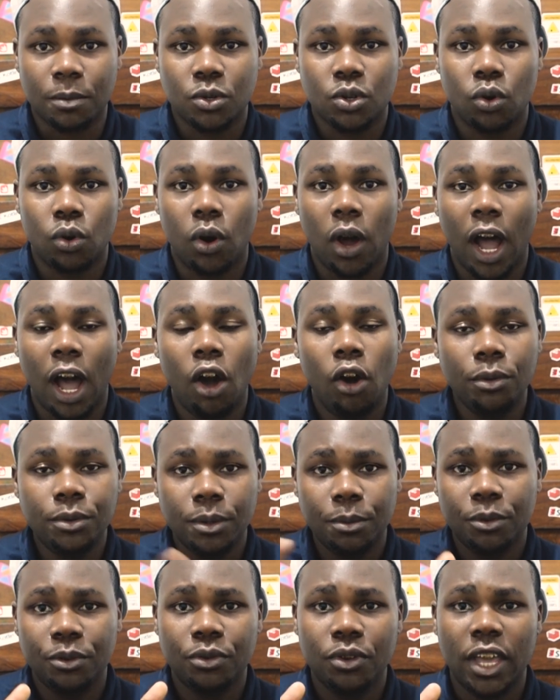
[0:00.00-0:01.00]
So I hope
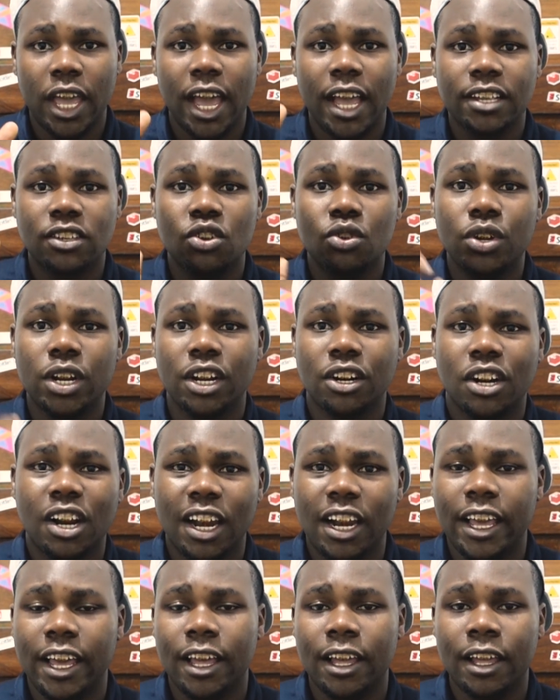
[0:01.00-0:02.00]
some of you guys got it
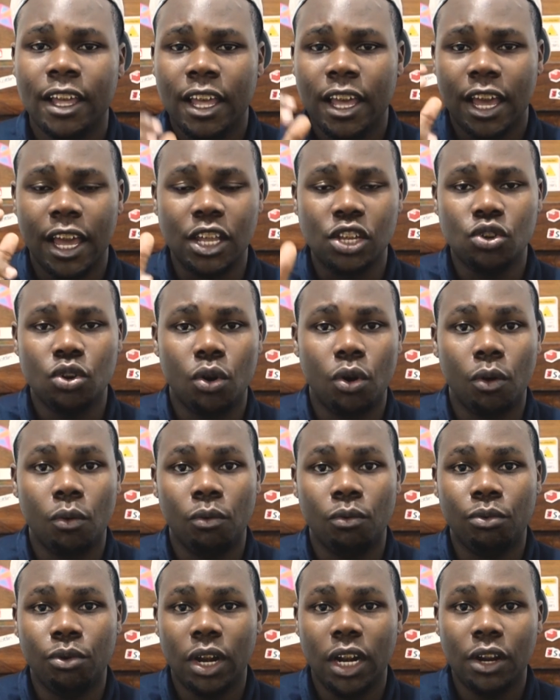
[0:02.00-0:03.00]
clear and you're
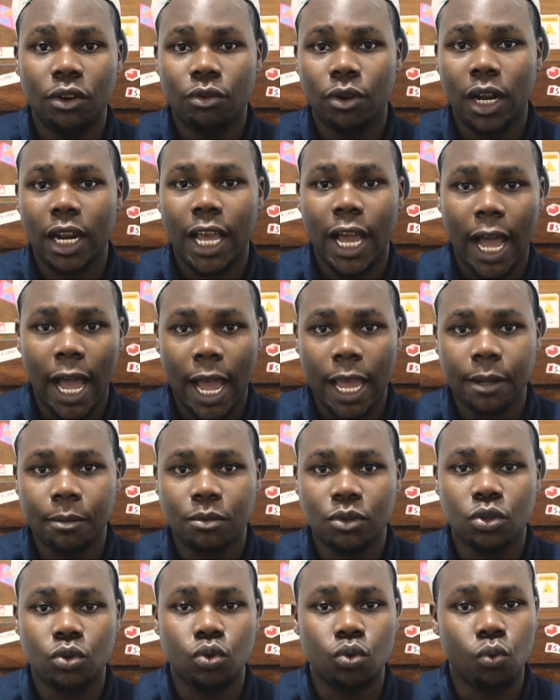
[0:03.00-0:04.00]
really
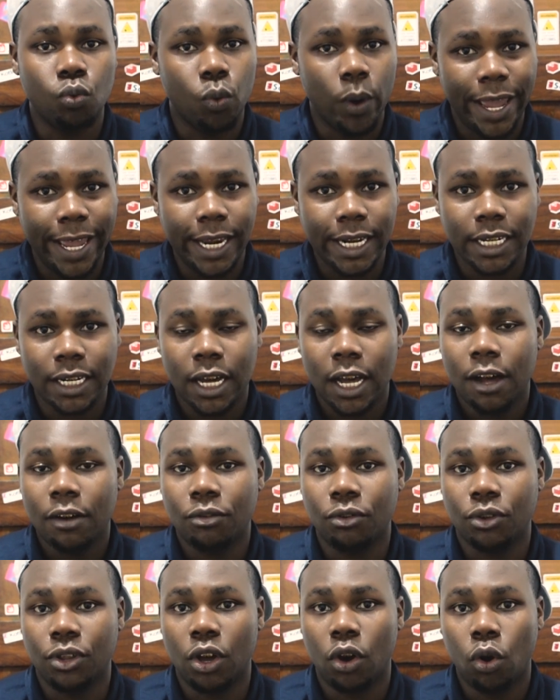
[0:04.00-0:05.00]
hyped to wait
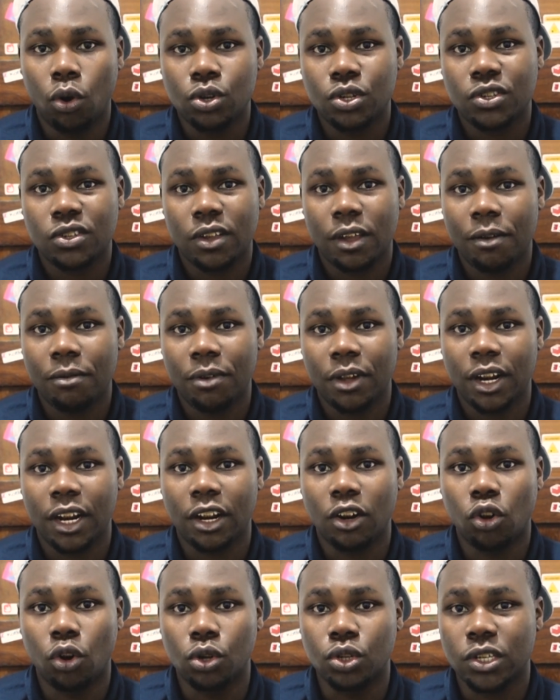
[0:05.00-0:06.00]
for the Hot 7
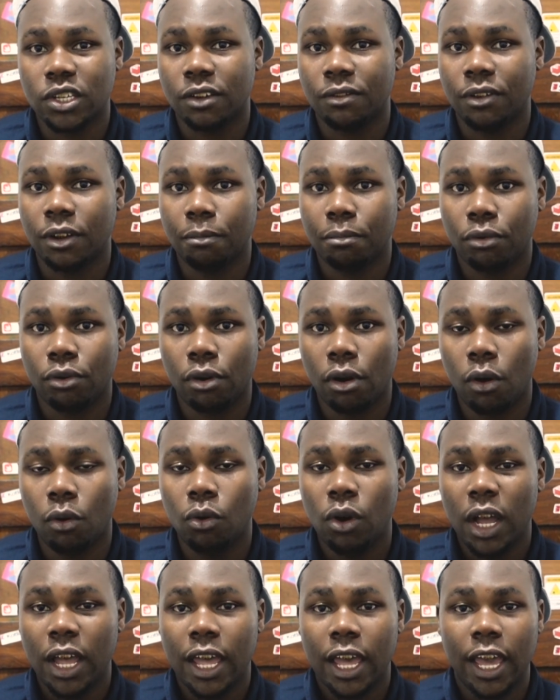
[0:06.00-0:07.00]
and Hot 7 Pro.